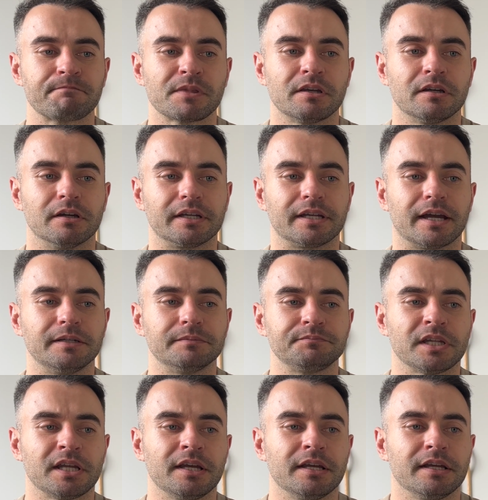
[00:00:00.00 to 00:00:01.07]
Okay,
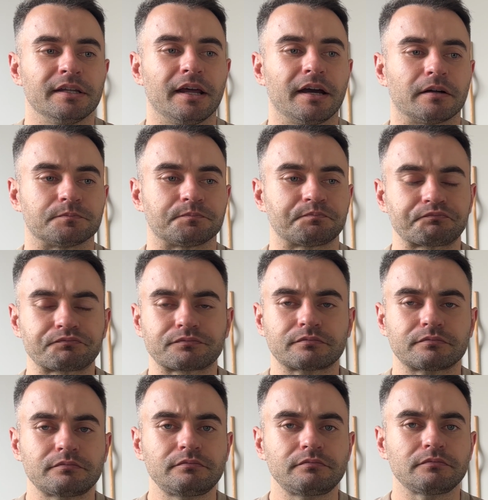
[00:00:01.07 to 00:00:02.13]
now,
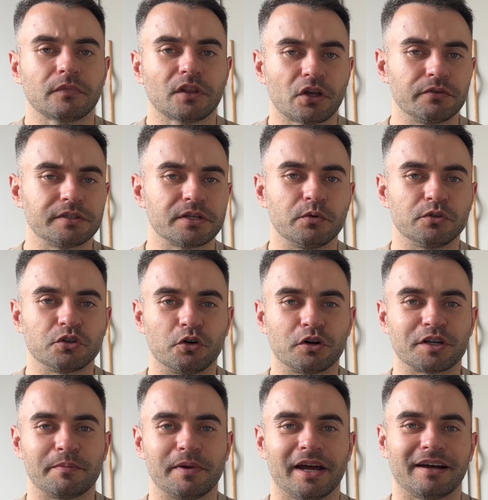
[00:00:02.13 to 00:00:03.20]
obviously we
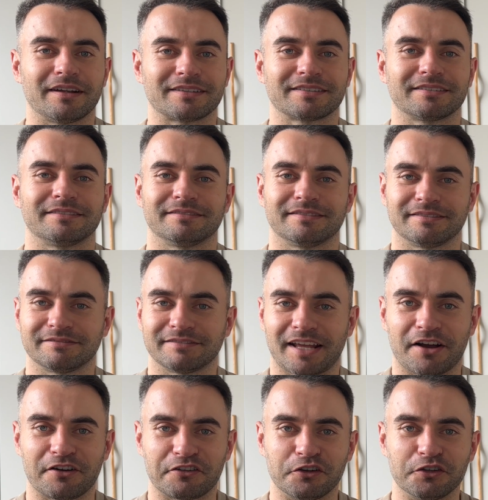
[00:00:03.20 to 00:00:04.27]
talked about
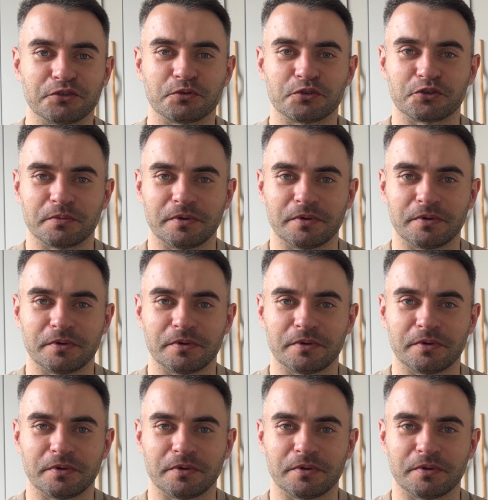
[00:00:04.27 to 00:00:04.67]
how close we should be